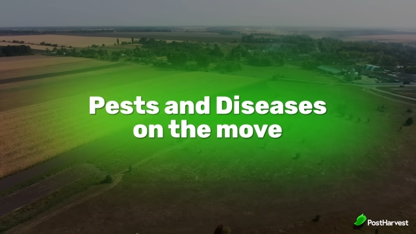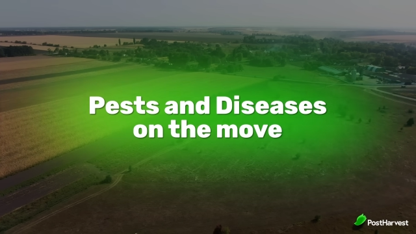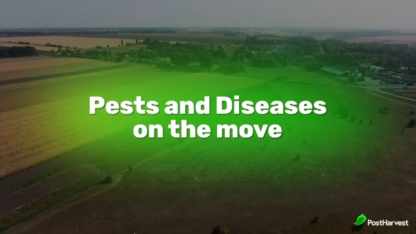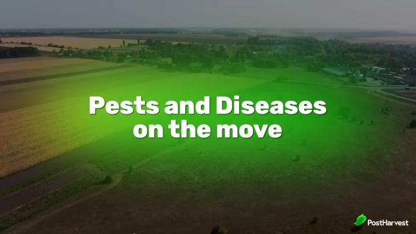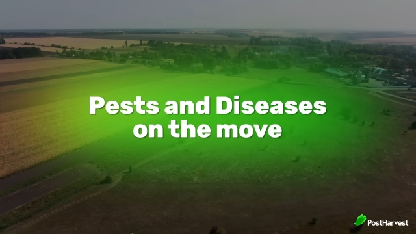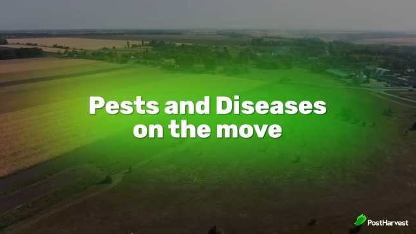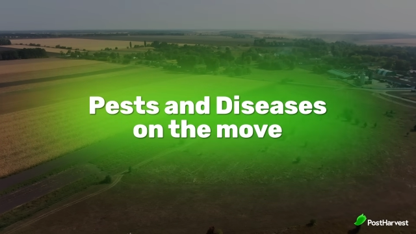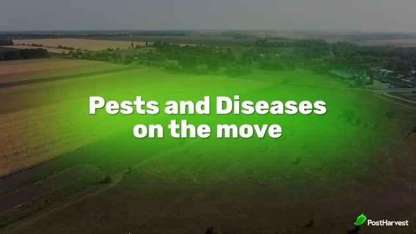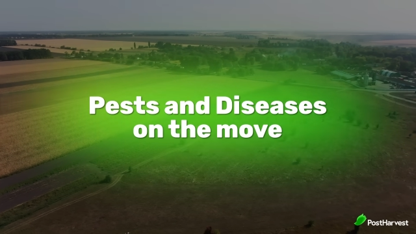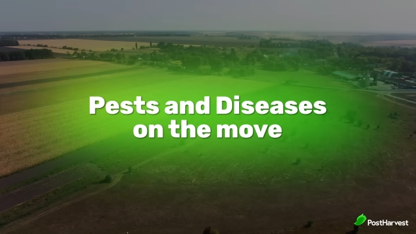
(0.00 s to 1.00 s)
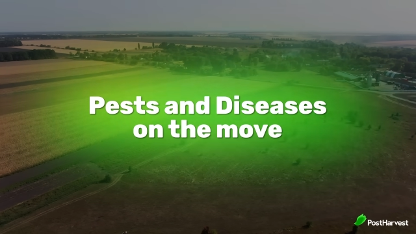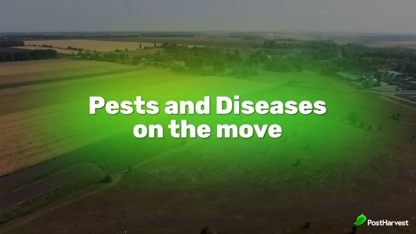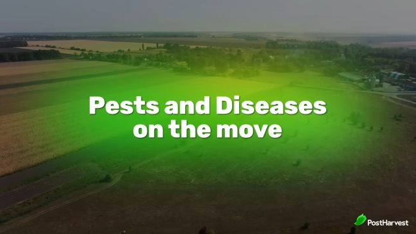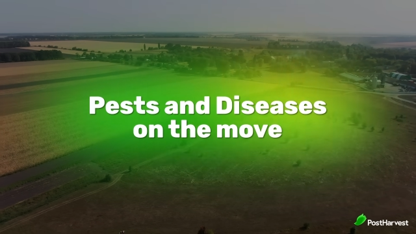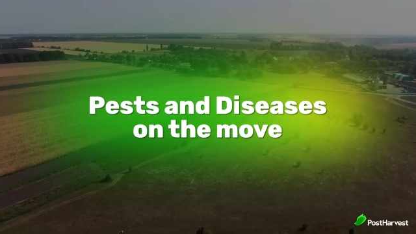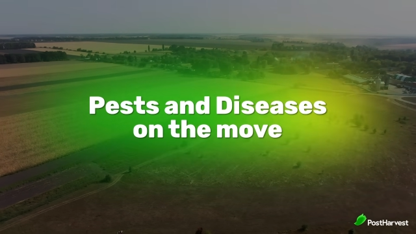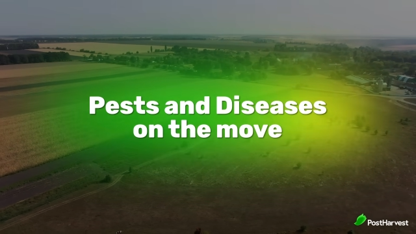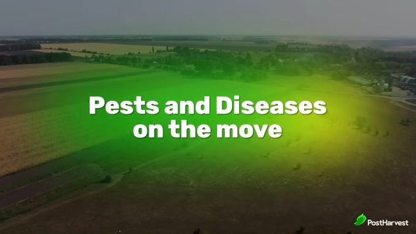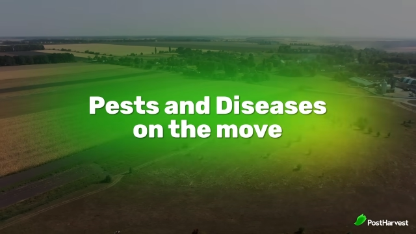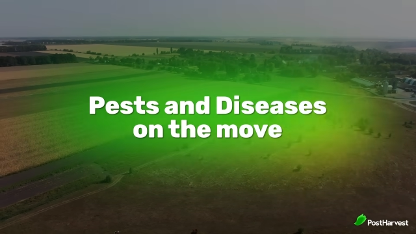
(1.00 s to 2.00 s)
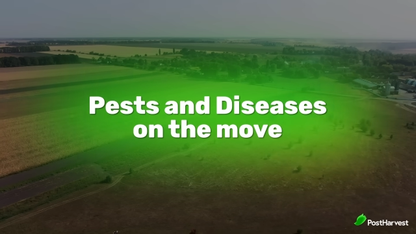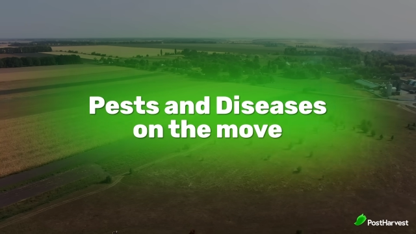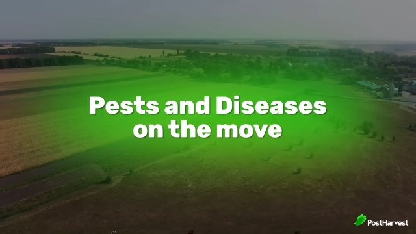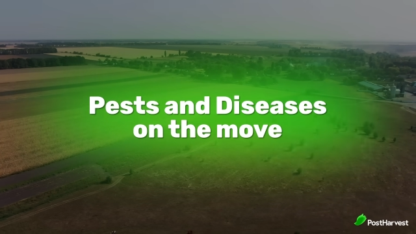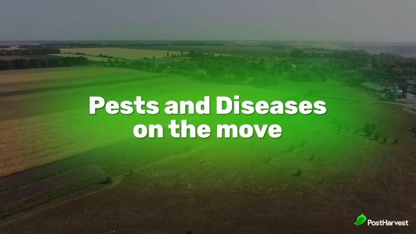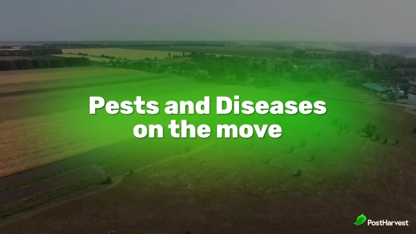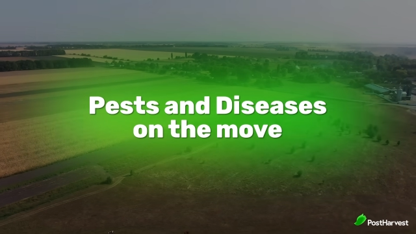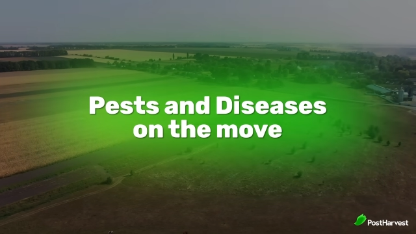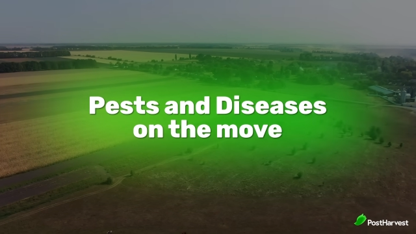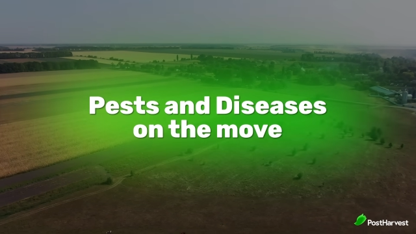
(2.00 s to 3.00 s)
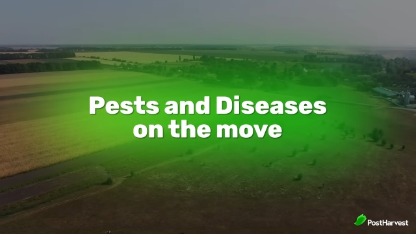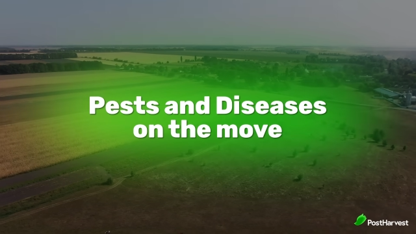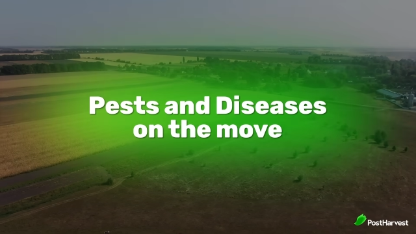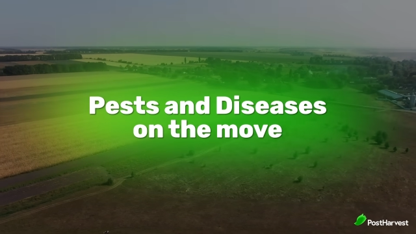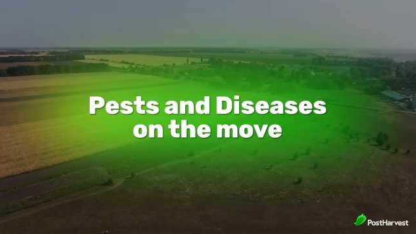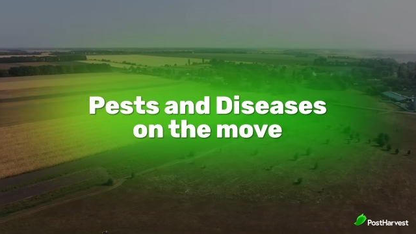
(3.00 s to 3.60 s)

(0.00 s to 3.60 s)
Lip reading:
(no speaker visible)